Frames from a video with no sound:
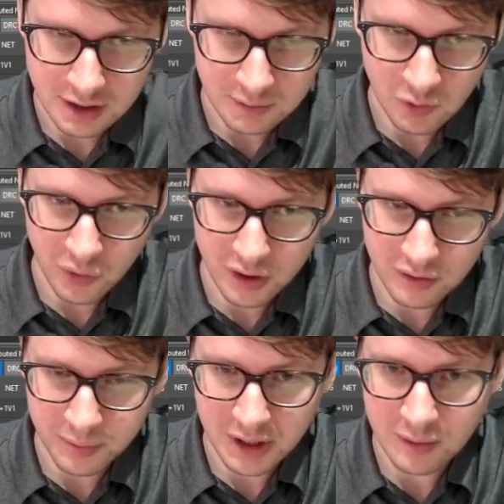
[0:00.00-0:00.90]
where we're going to
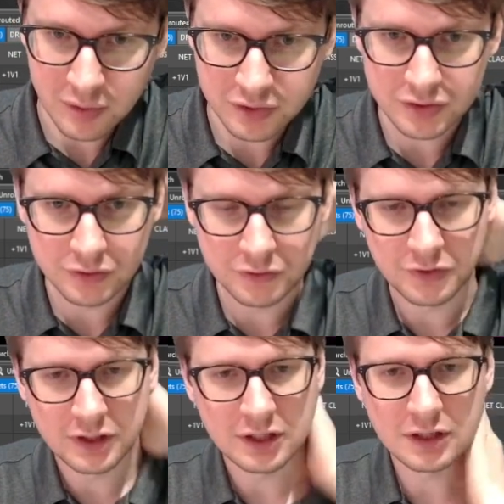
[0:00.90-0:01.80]
be able to
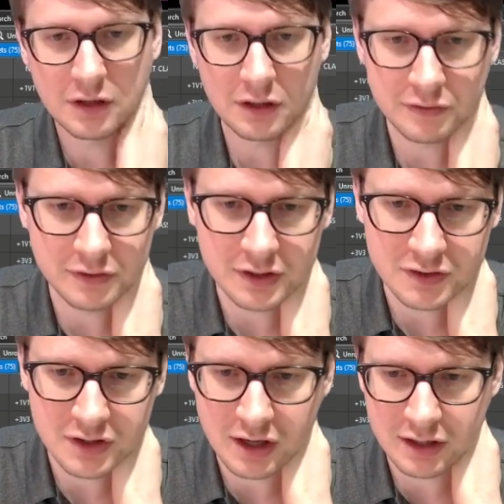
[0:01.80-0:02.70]
feed all of these
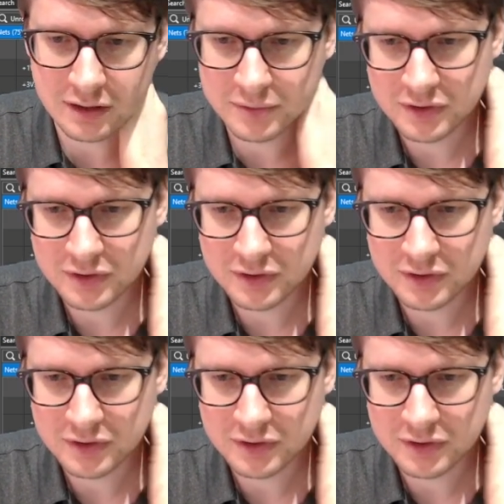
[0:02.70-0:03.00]
columns.